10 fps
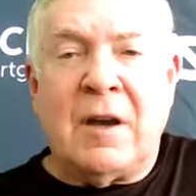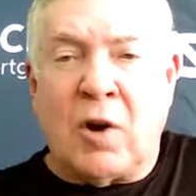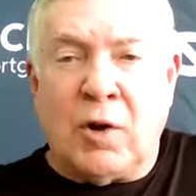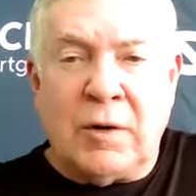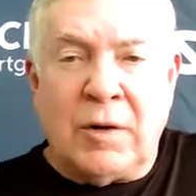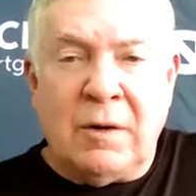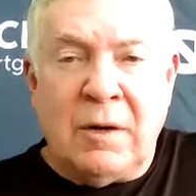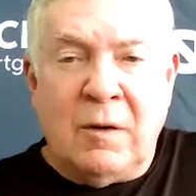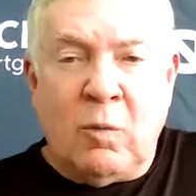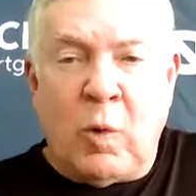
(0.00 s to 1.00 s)
earned
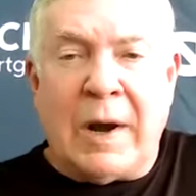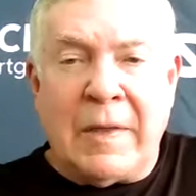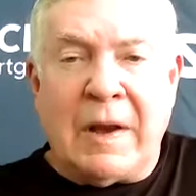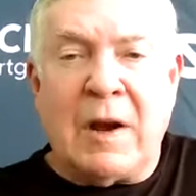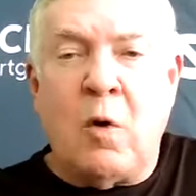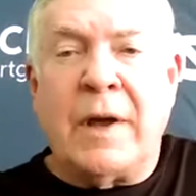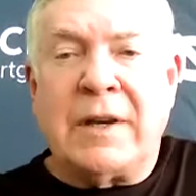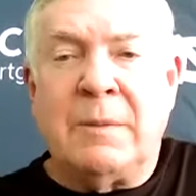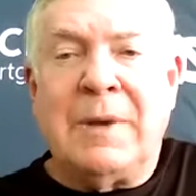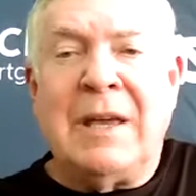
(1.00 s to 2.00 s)
where they're
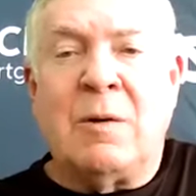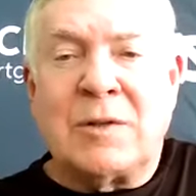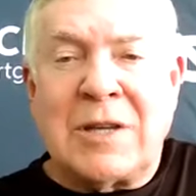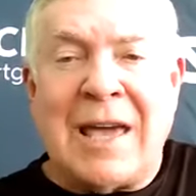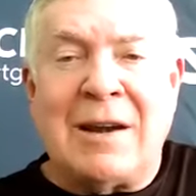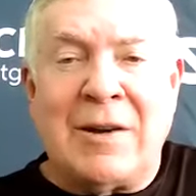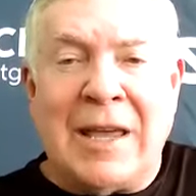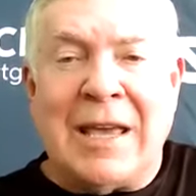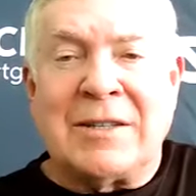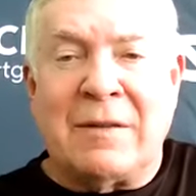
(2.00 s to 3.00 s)
going to be on
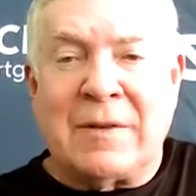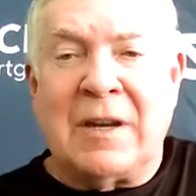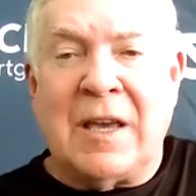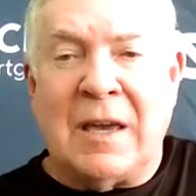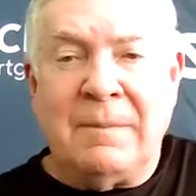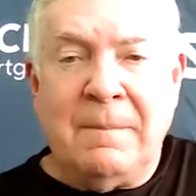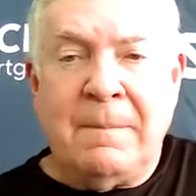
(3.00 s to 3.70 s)
Saturday as of today.